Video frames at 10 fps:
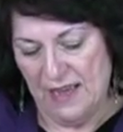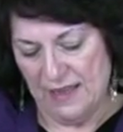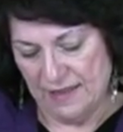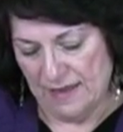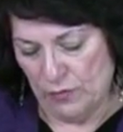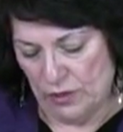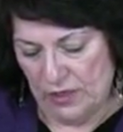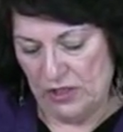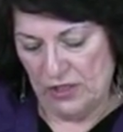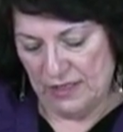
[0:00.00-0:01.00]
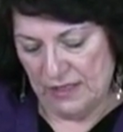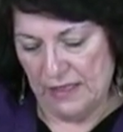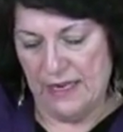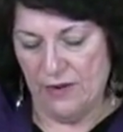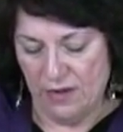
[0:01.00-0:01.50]
And then we're going to just
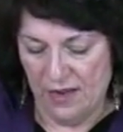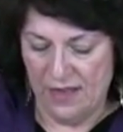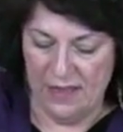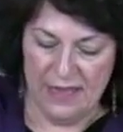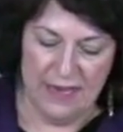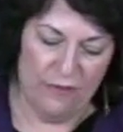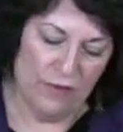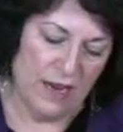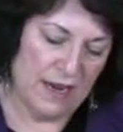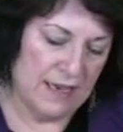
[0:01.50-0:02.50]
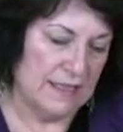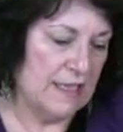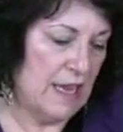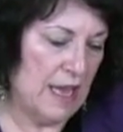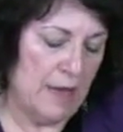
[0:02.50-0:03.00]
lay it right on the
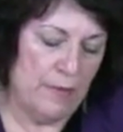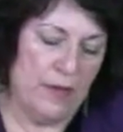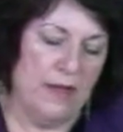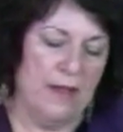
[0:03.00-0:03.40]
top